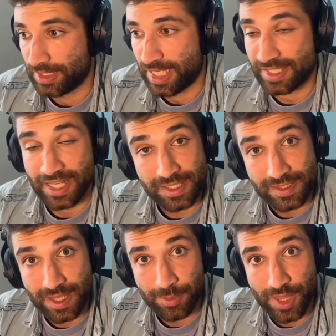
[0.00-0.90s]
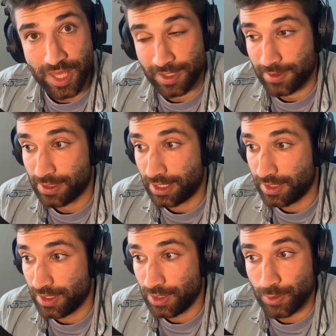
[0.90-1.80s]
As a next step, then
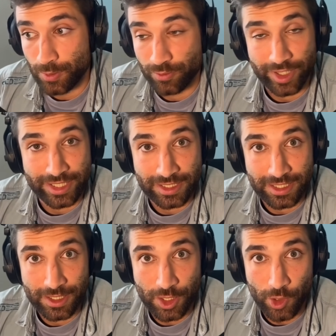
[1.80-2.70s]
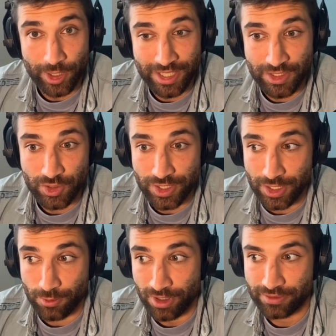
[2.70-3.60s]
you finally go into
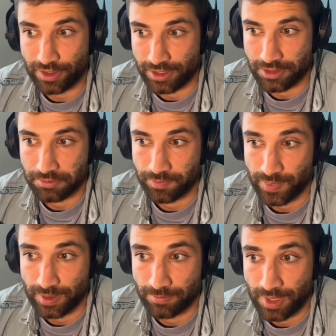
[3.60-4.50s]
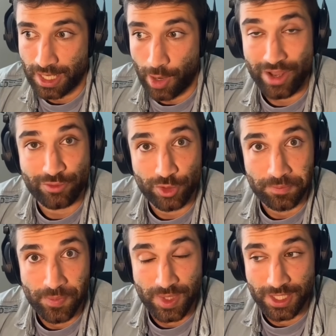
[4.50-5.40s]
the rough cut.
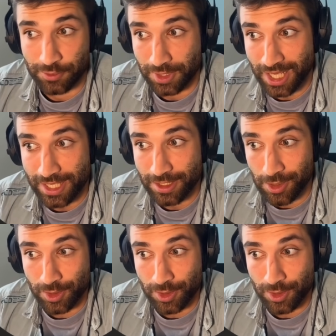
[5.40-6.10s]
However, if you like, you